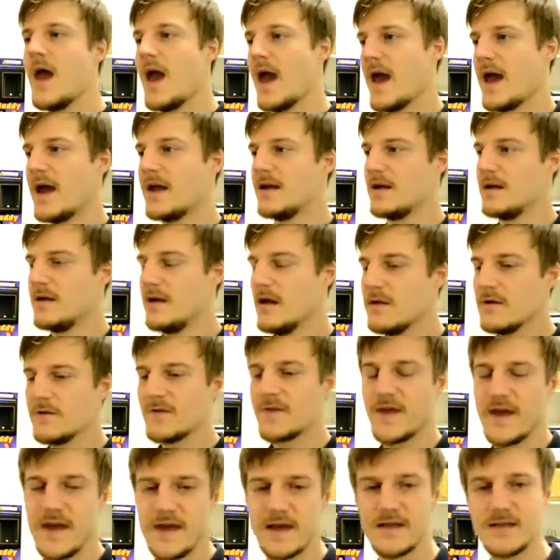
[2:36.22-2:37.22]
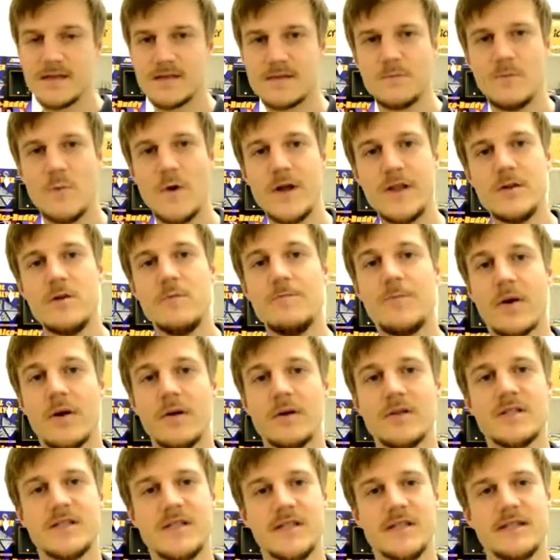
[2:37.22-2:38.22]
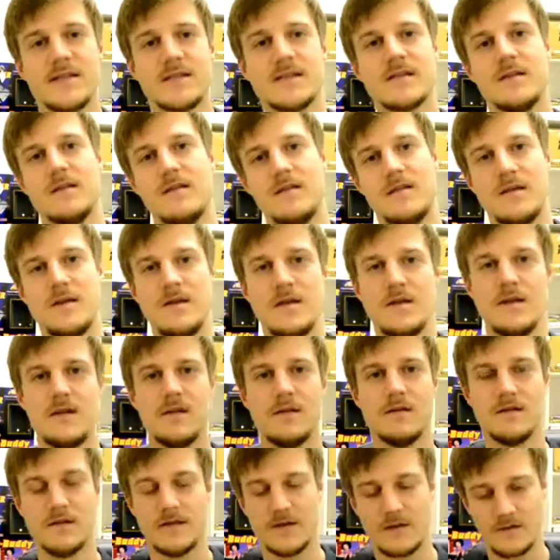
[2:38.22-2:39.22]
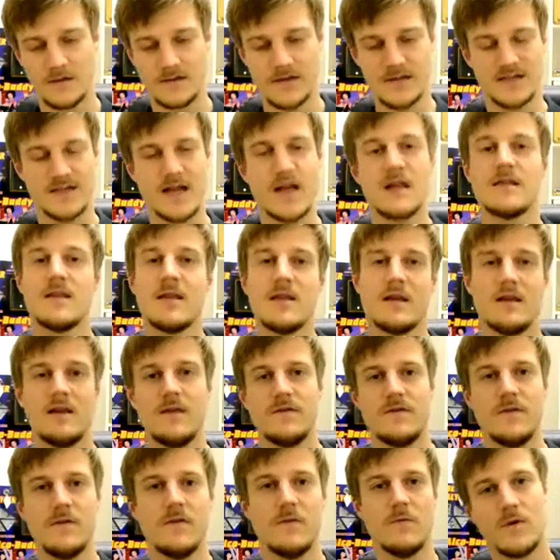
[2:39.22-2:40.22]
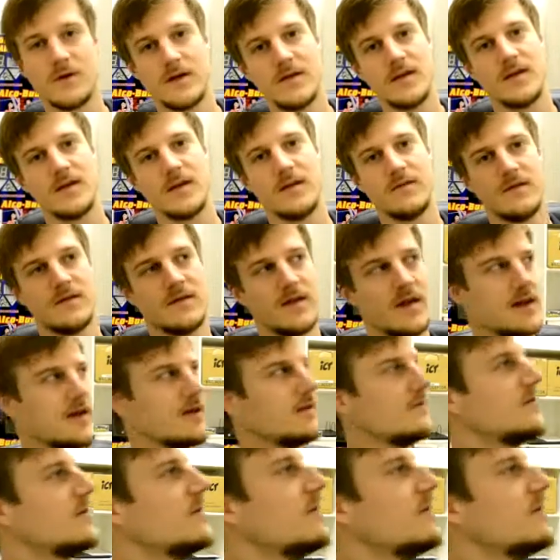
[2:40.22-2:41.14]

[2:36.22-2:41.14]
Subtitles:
And another thing is when you purchase the little set they give you, what do they give you? They give